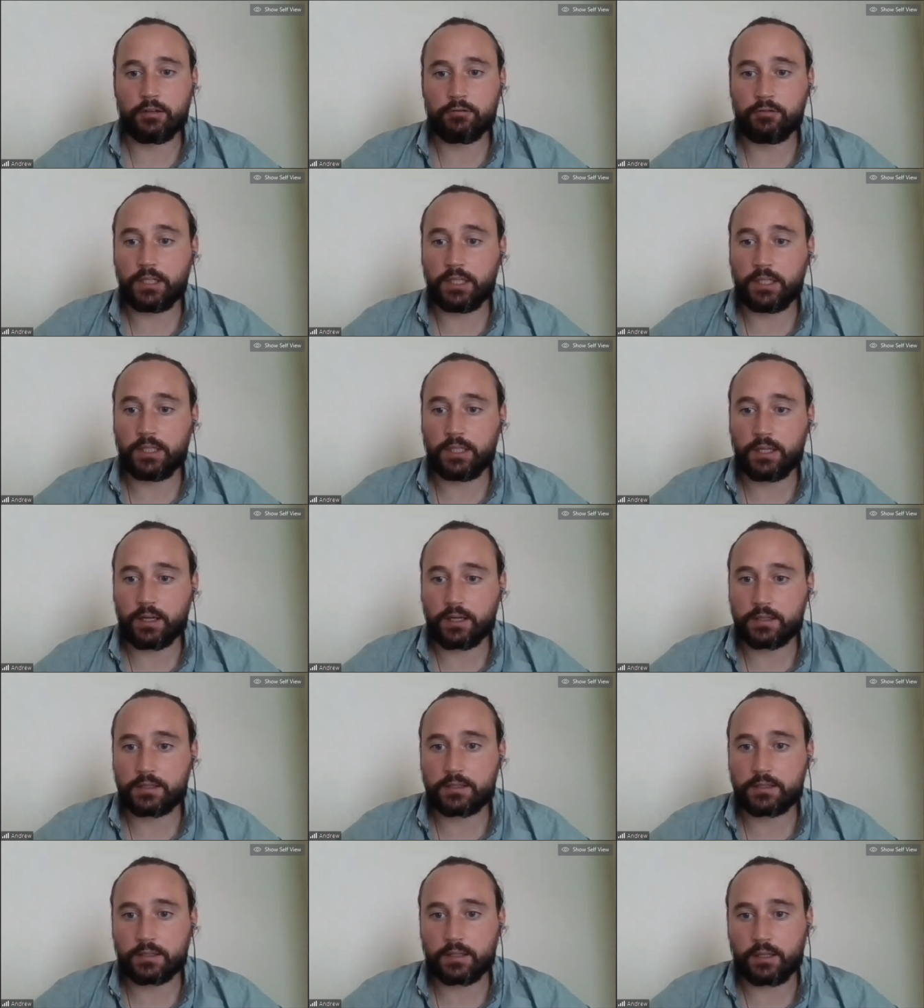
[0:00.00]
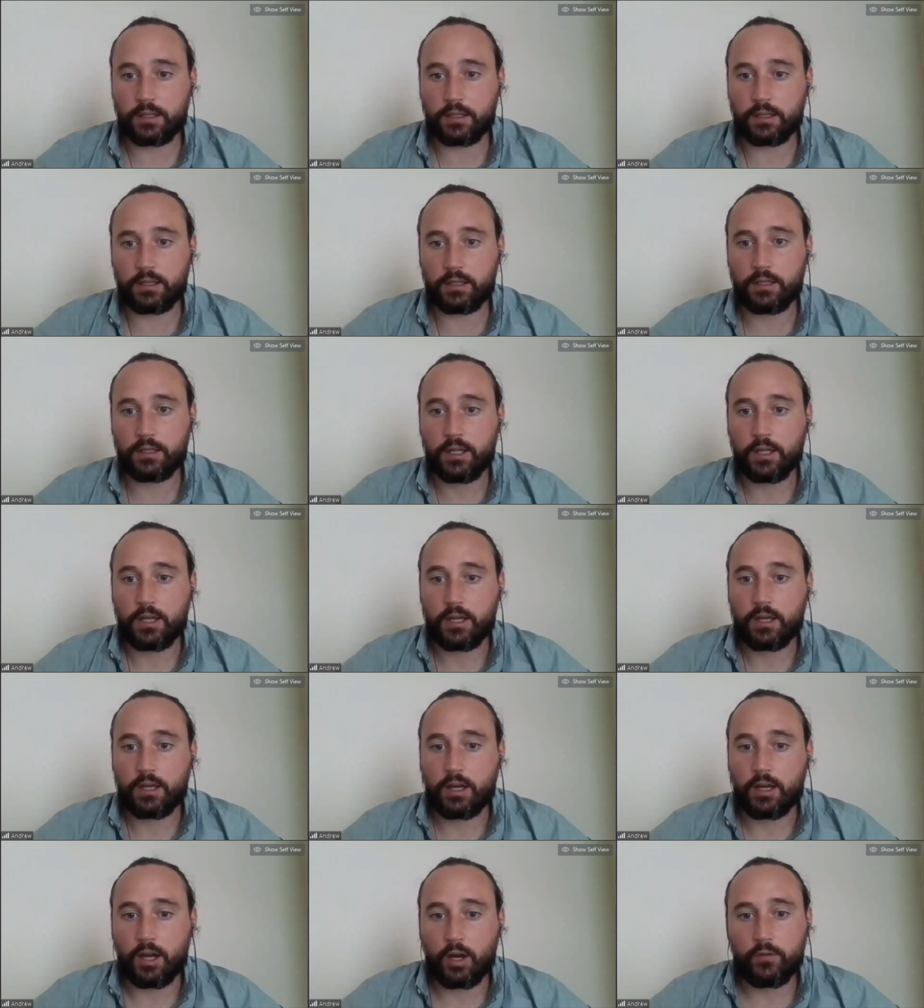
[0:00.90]
a really nice uh,
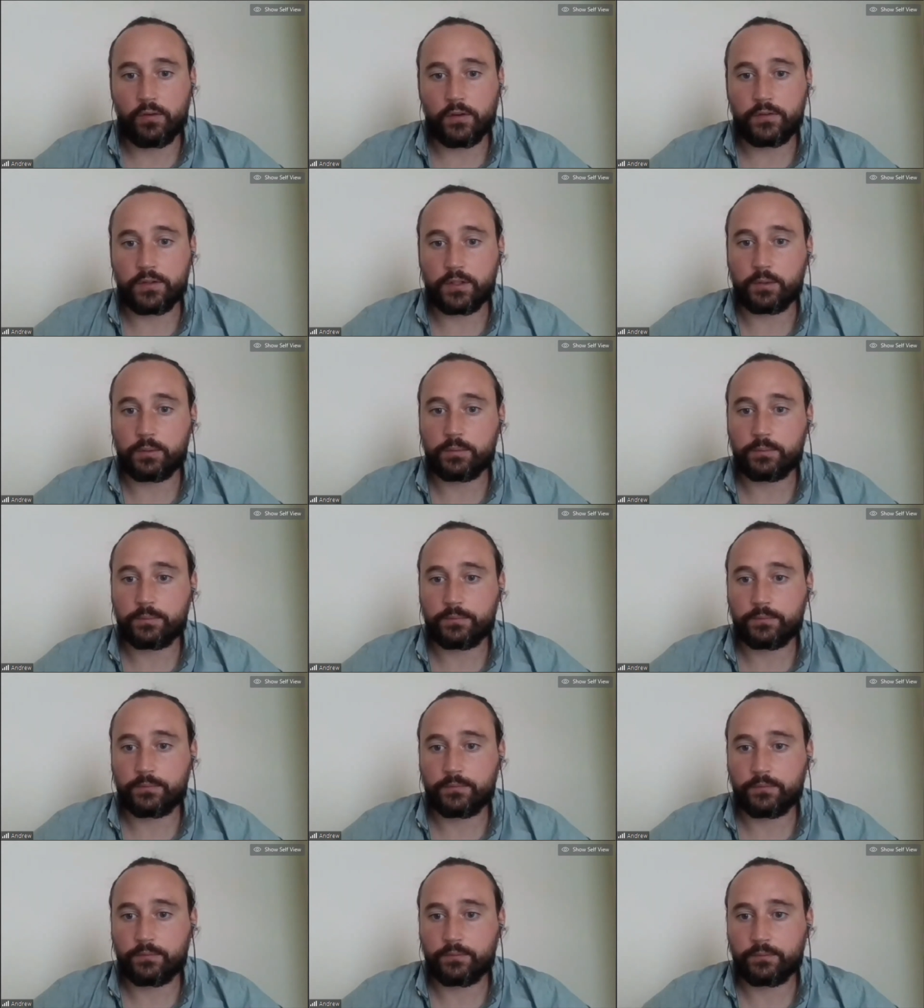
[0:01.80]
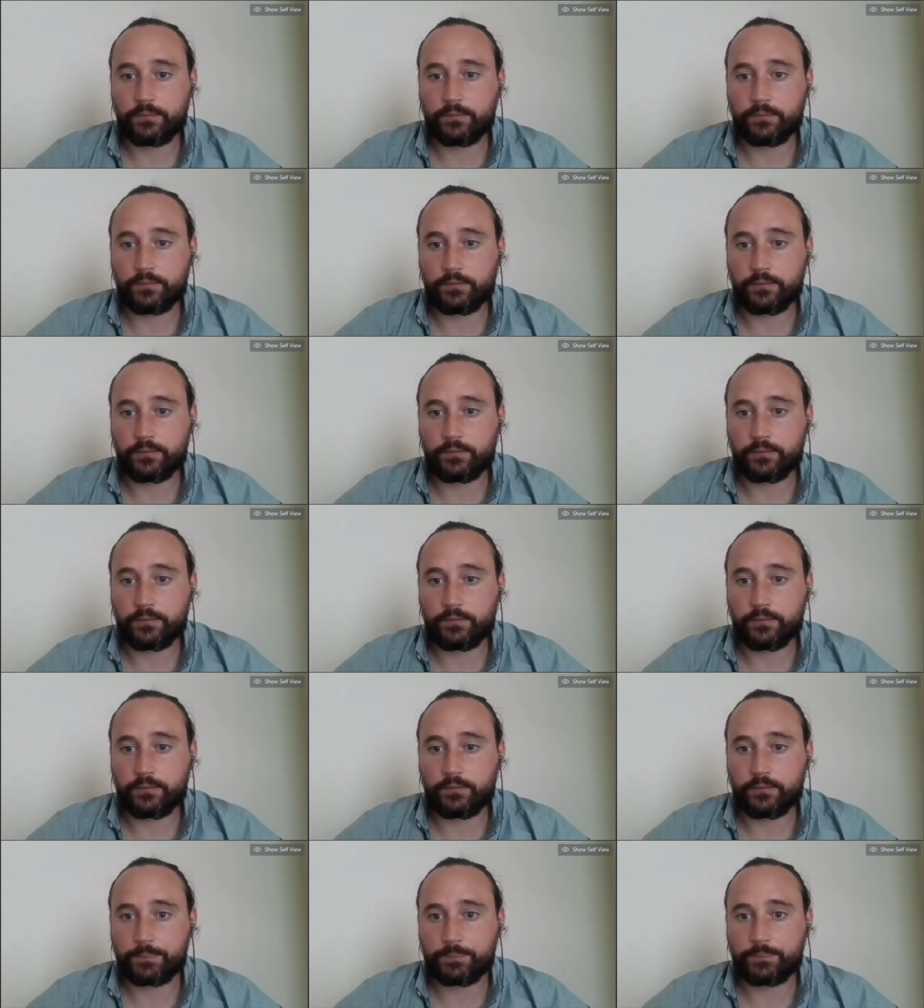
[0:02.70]
overview for
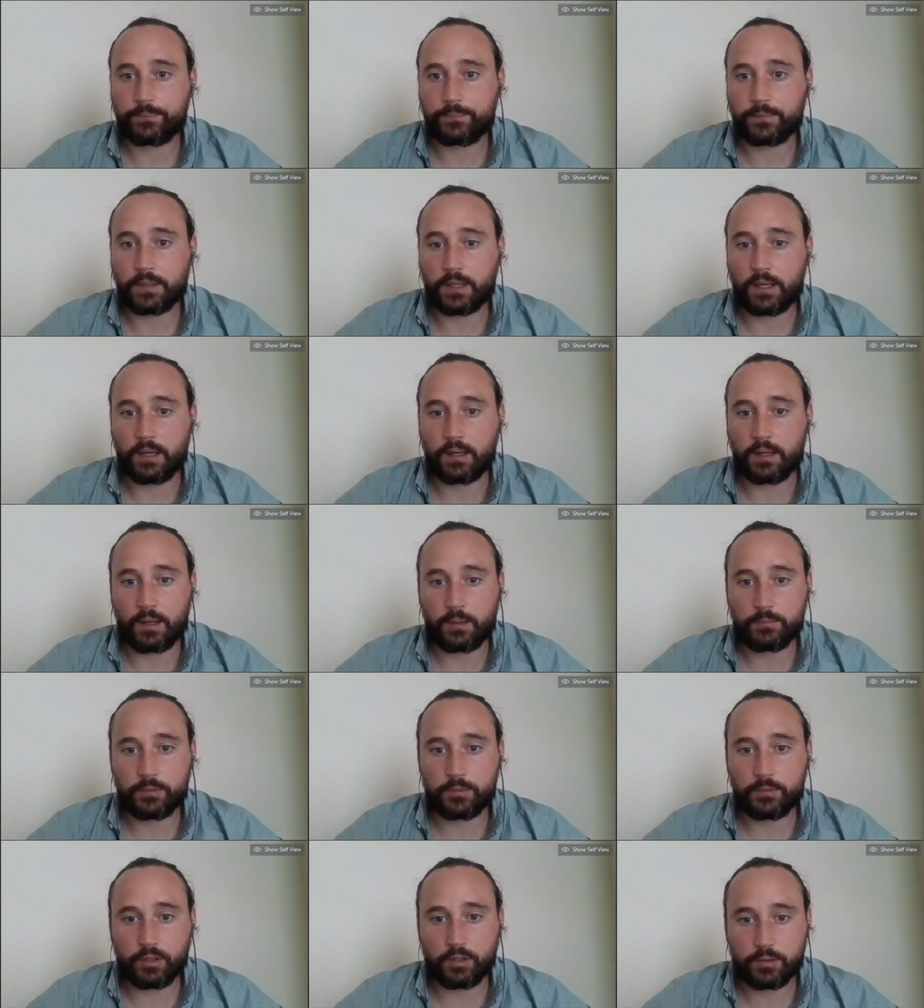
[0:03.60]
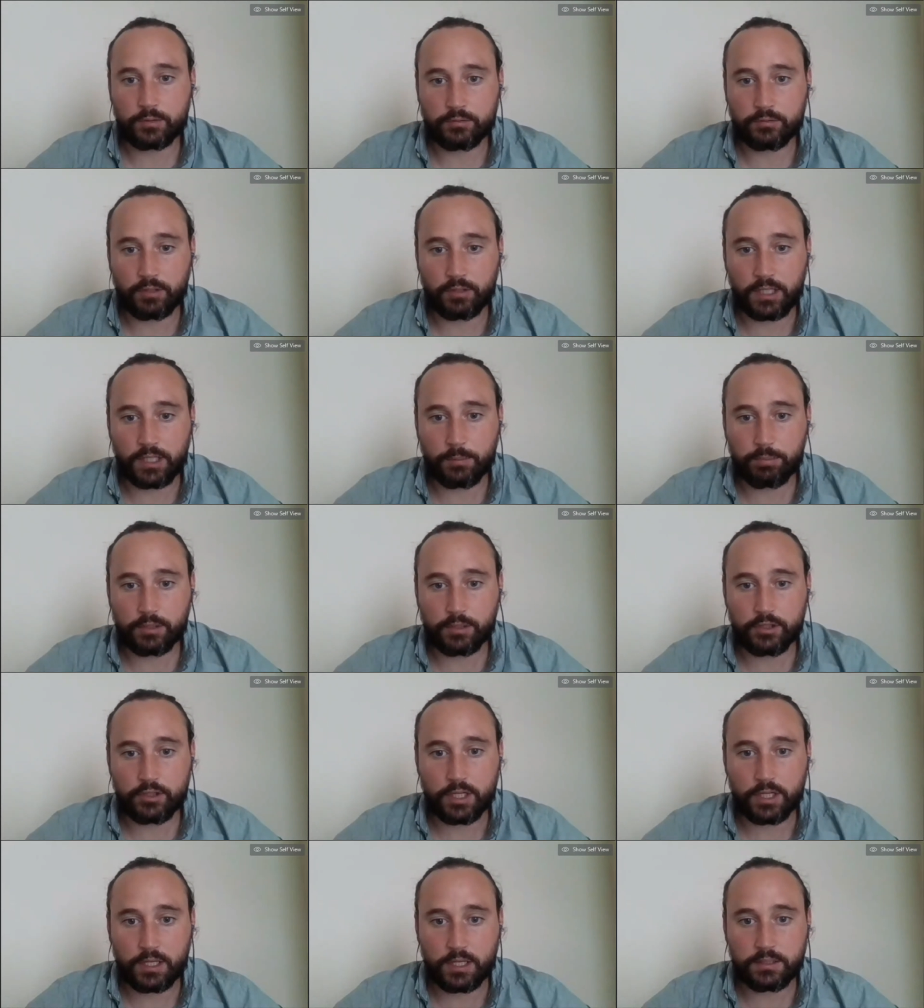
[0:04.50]
everyone. Uh, I'm sure it's really
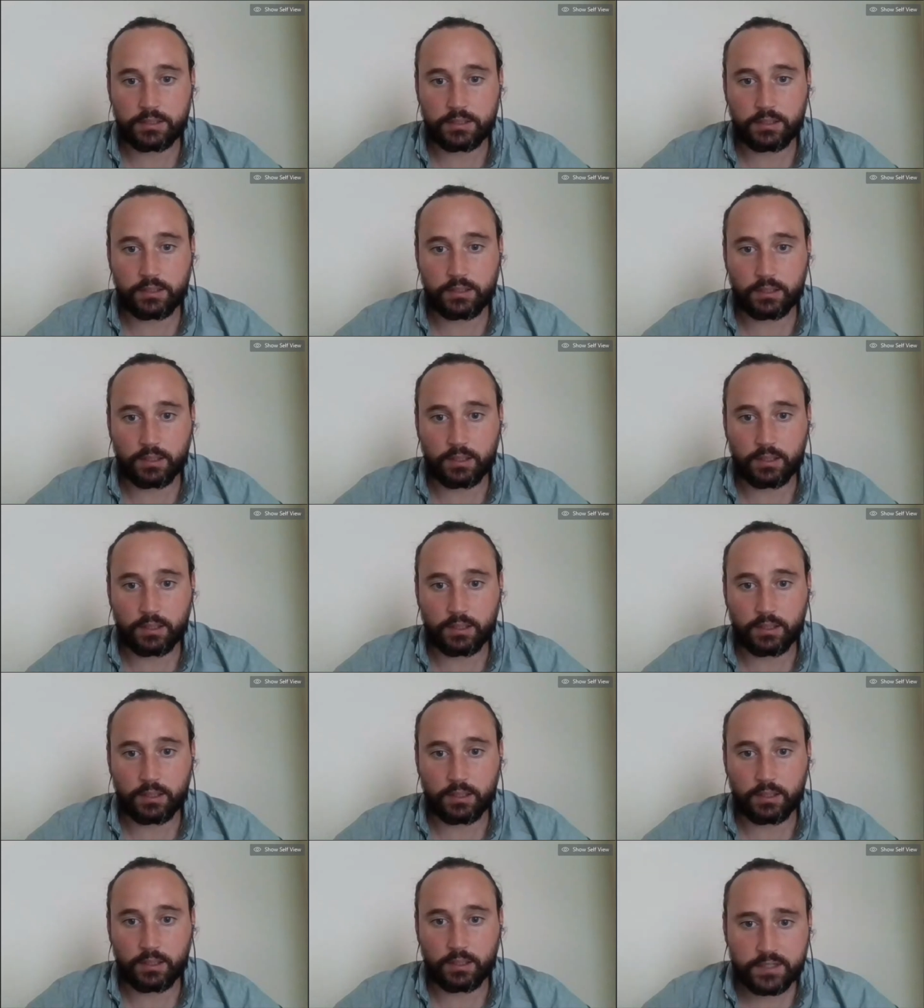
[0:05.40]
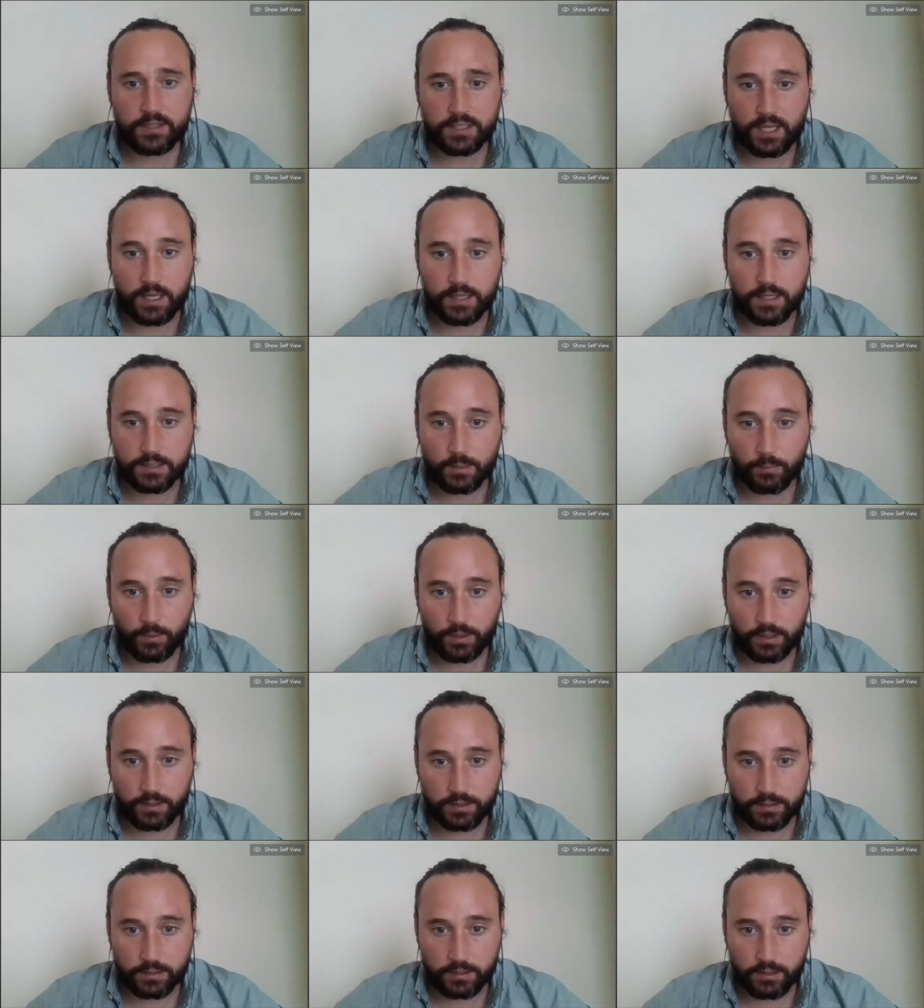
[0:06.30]
appreciated. And have to say, as someone that
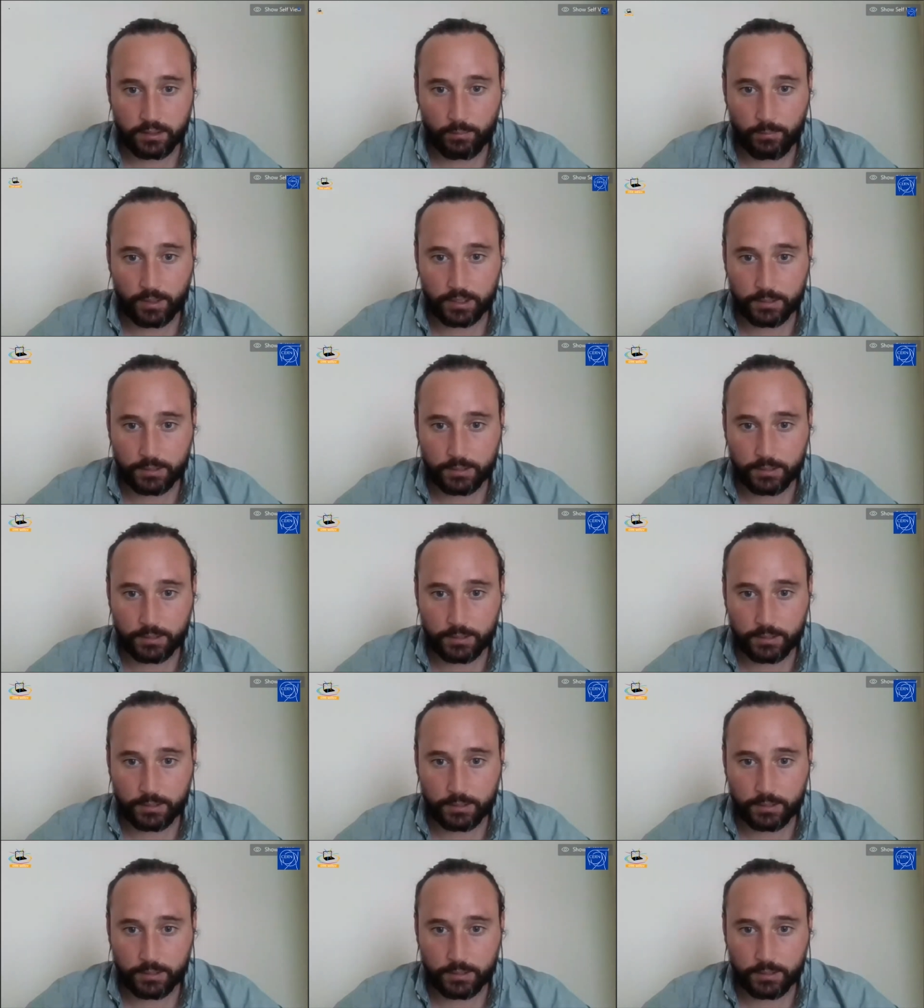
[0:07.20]
doesn't know much